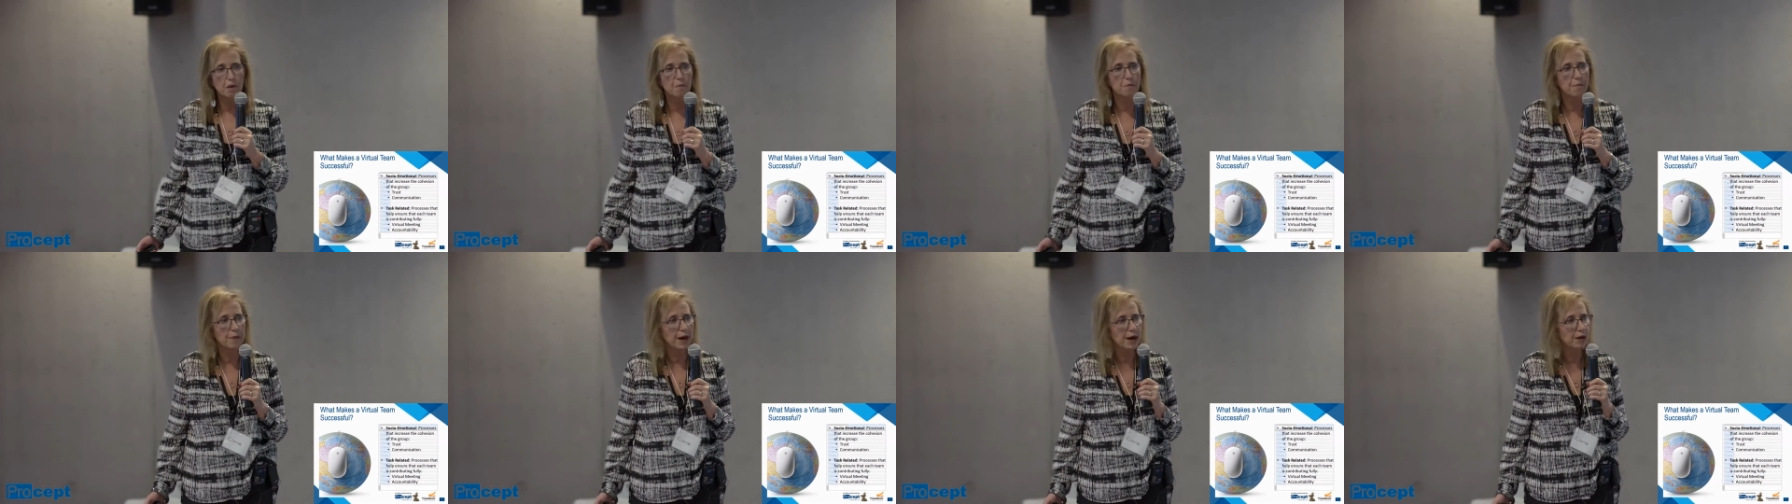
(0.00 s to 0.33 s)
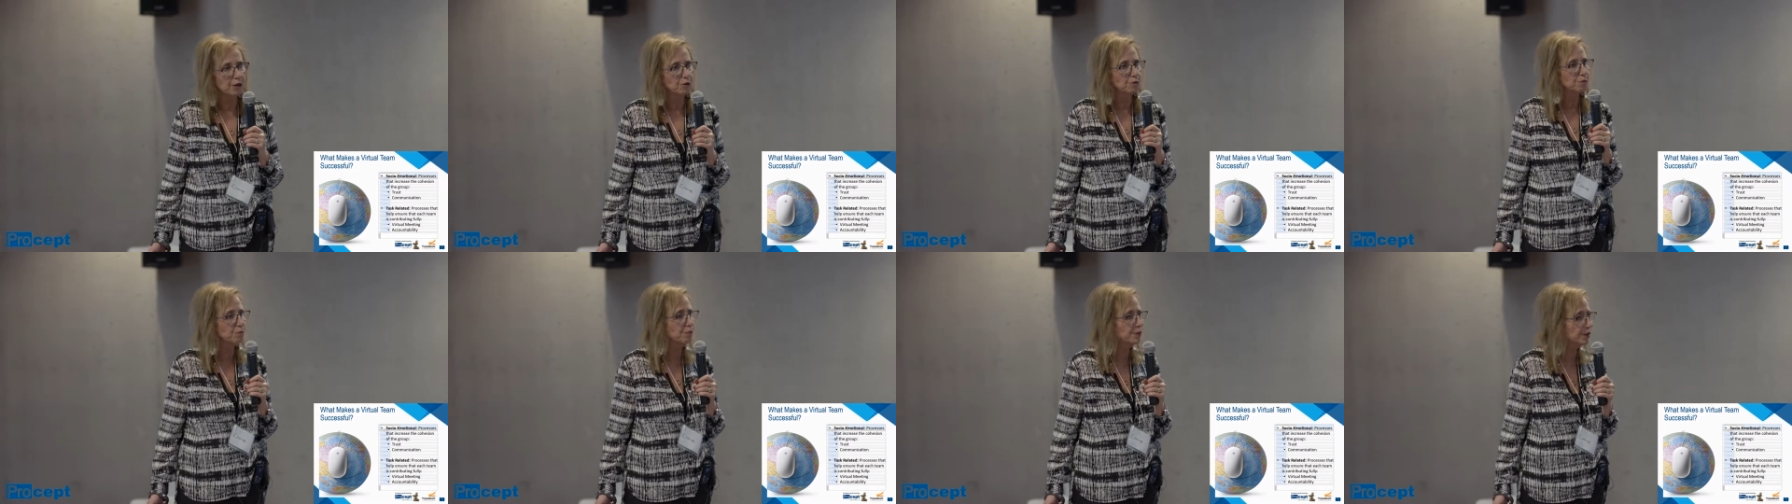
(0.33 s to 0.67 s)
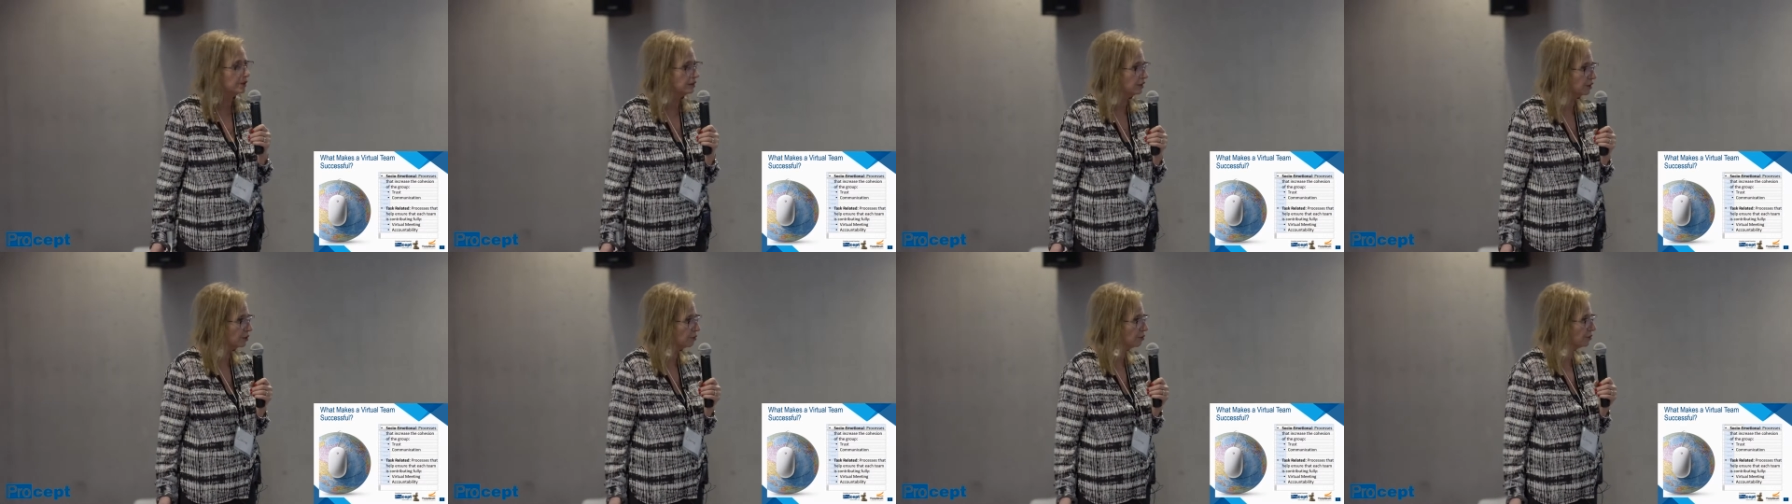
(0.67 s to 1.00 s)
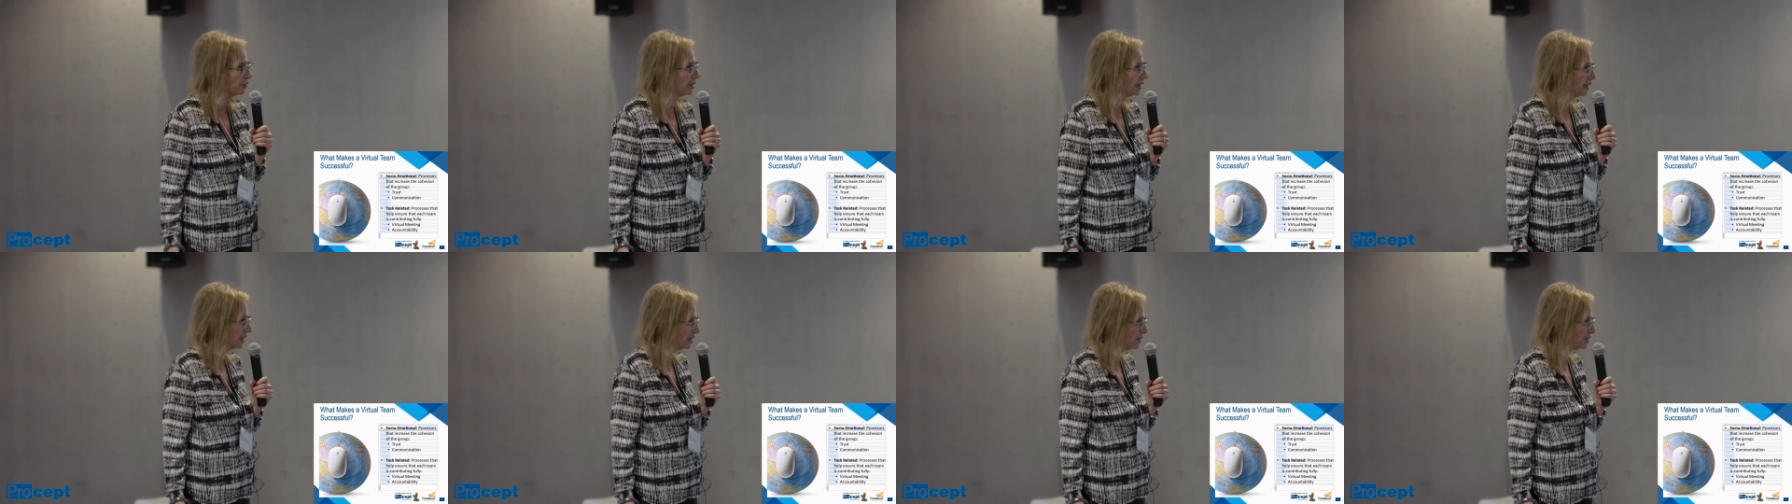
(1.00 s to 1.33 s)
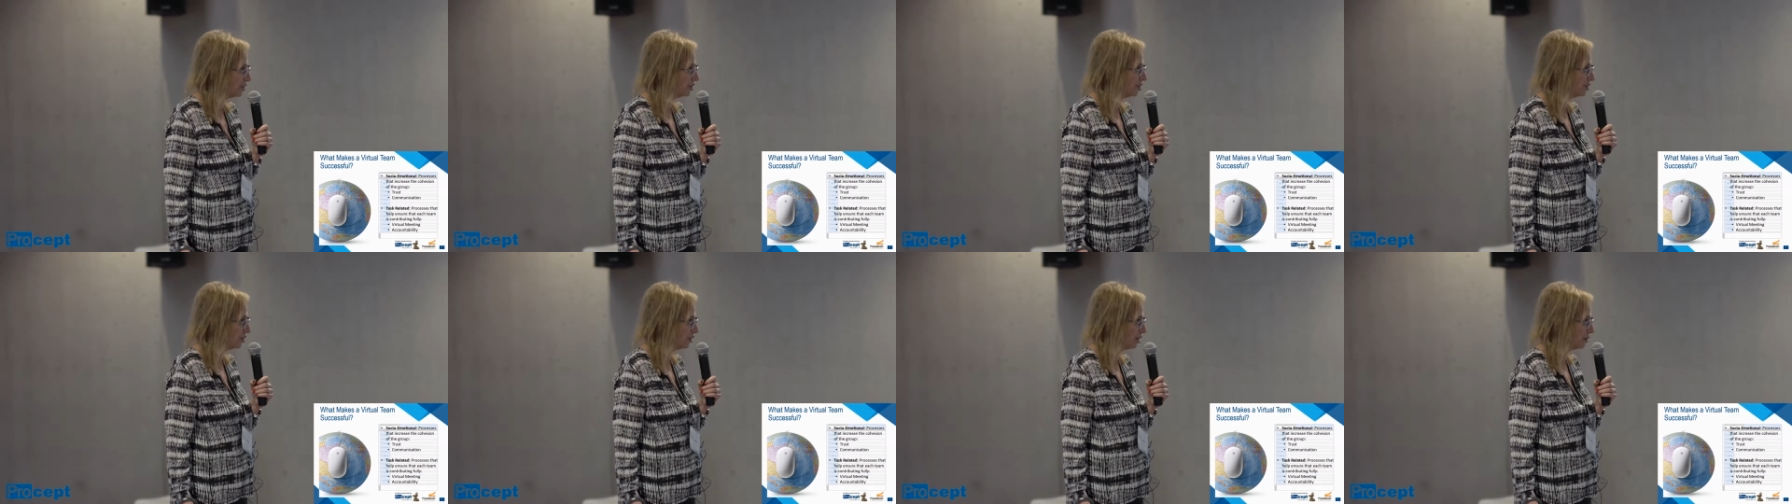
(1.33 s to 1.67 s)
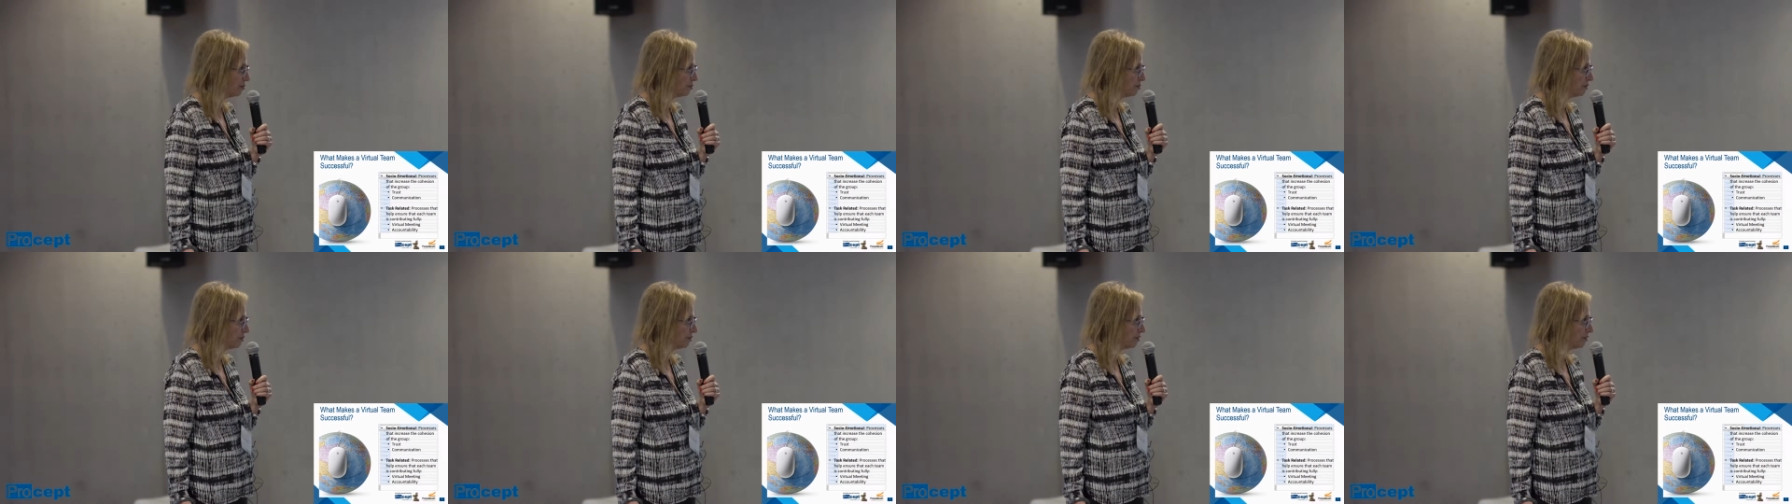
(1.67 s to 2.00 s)
about building
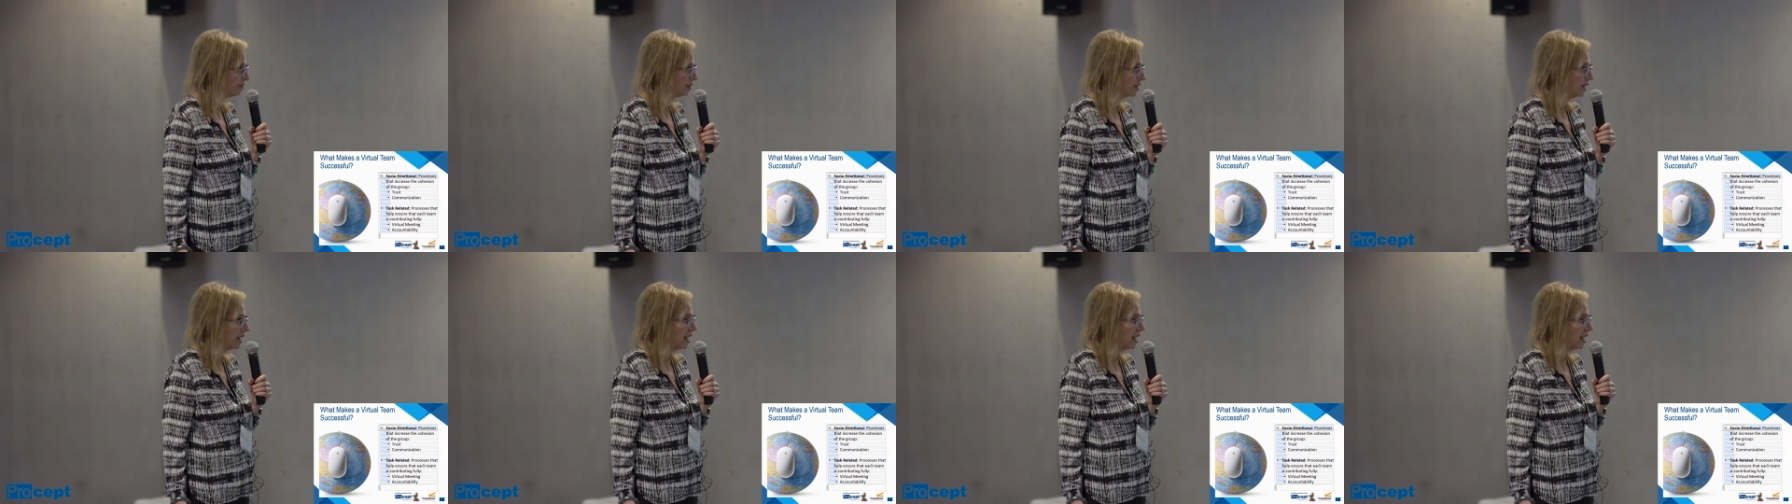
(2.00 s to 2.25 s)
relationships.